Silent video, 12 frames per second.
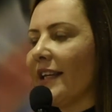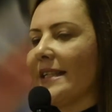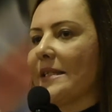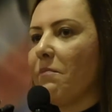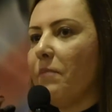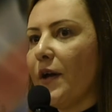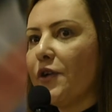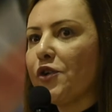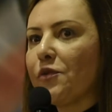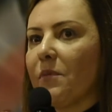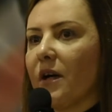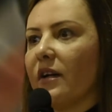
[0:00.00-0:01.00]
is a
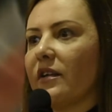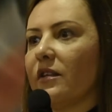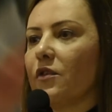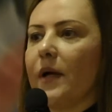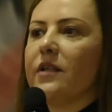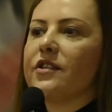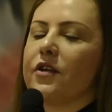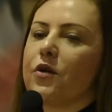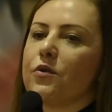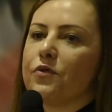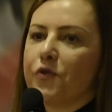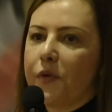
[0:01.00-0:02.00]
benchmark in quality
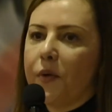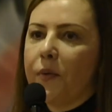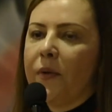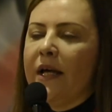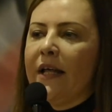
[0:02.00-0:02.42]
control.